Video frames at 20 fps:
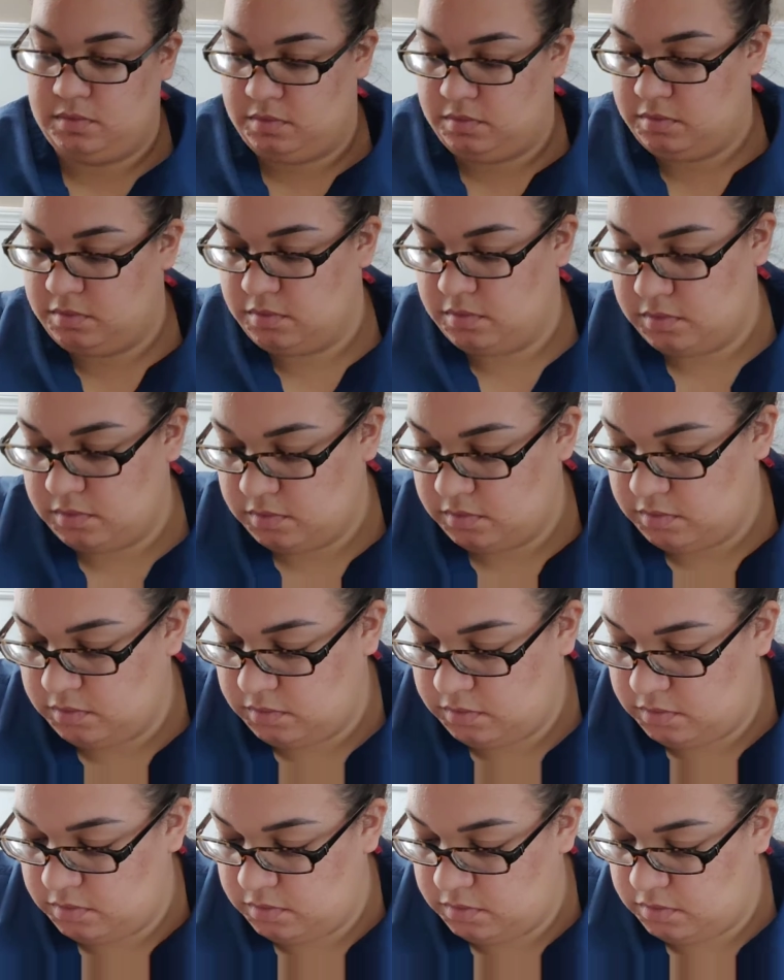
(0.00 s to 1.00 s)

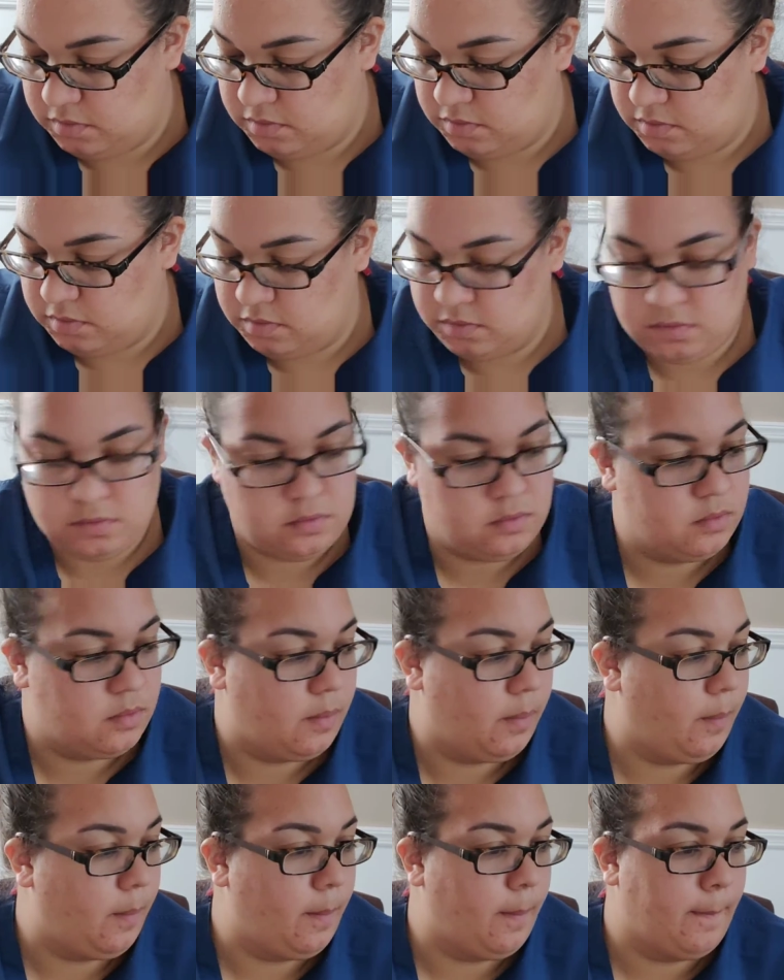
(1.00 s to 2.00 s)

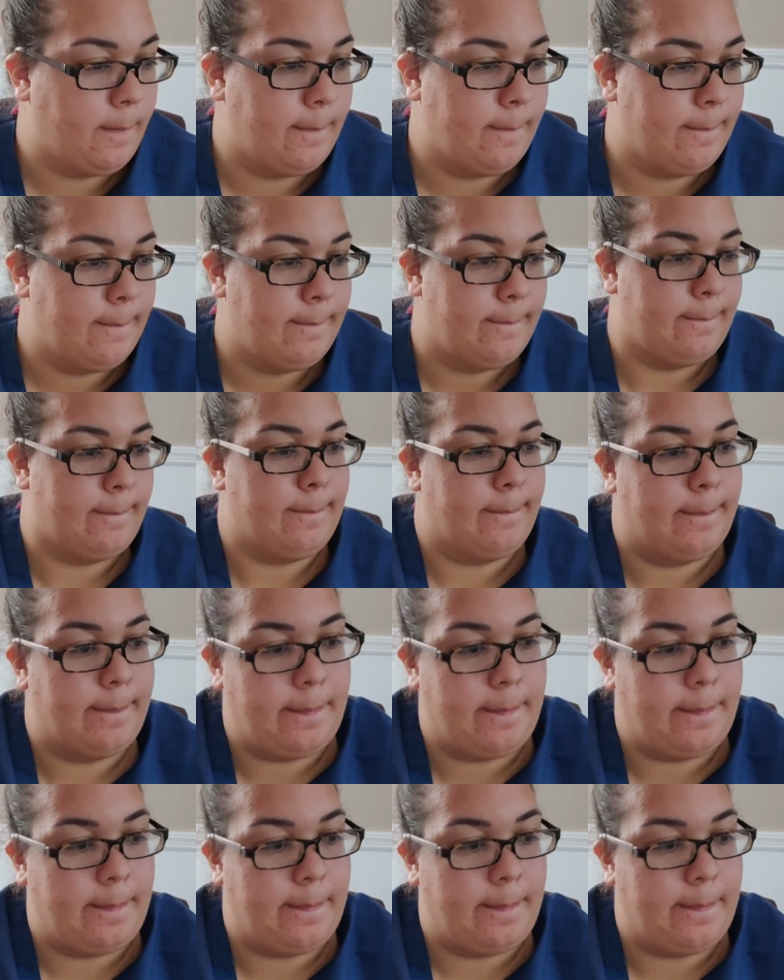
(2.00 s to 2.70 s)
Nobody speaks.